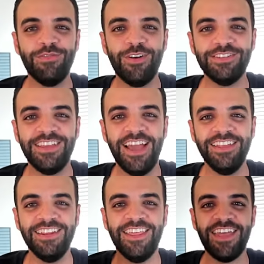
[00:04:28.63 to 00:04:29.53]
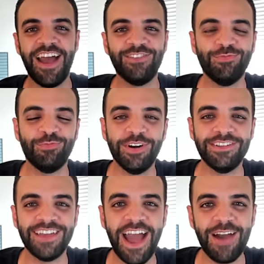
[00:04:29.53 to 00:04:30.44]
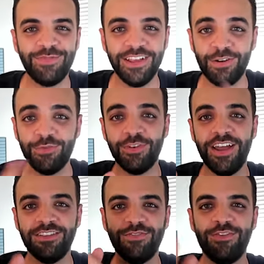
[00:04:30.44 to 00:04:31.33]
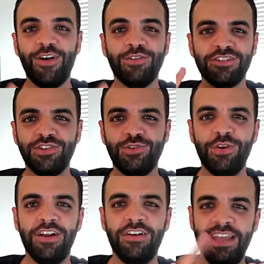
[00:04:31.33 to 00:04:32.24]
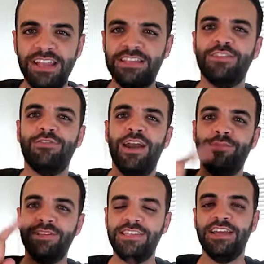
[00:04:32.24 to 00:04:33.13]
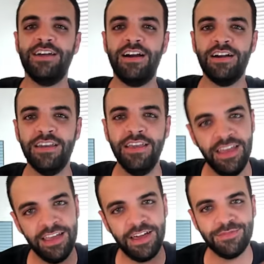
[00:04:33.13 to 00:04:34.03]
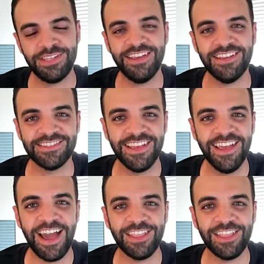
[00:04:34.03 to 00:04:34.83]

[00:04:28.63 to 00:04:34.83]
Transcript: Vartanian, and that's what's happening. Don't forget to follow us on Twitter, Instagram, and TikTok, and come see us at